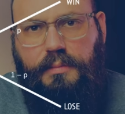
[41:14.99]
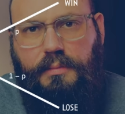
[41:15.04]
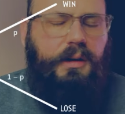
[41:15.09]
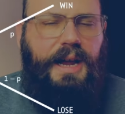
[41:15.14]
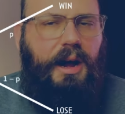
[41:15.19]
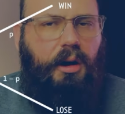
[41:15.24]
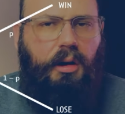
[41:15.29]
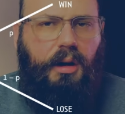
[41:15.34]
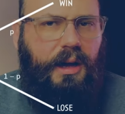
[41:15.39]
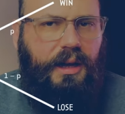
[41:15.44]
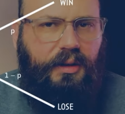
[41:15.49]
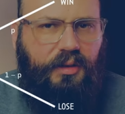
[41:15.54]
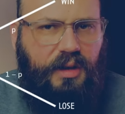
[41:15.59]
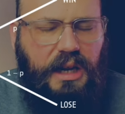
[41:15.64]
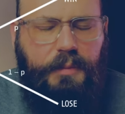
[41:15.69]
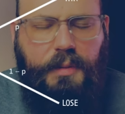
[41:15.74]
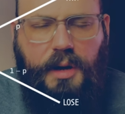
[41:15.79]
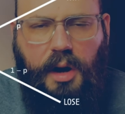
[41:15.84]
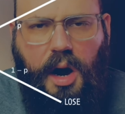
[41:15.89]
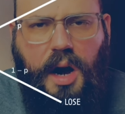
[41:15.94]
Now, it's
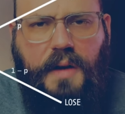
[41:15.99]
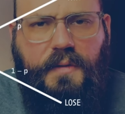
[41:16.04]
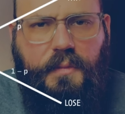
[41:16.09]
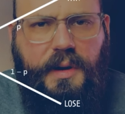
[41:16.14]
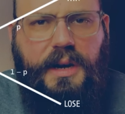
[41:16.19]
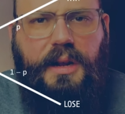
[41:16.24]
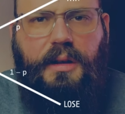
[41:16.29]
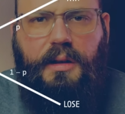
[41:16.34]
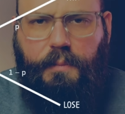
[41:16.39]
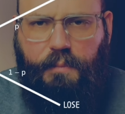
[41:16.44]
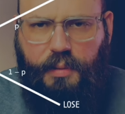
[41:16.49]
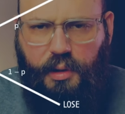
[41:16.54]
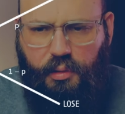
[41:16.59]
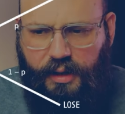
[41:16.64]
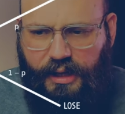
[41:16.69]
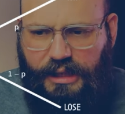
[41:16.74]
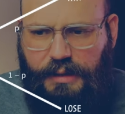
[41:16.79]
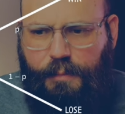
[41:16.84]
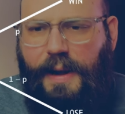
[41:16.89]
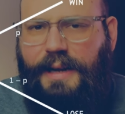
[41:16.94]
going to be hard for me to
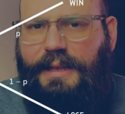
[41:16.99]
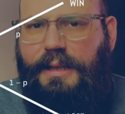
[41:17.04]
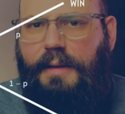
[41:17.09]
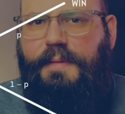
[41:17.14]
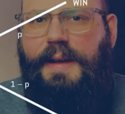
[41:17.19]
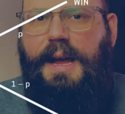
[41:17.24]
compute expected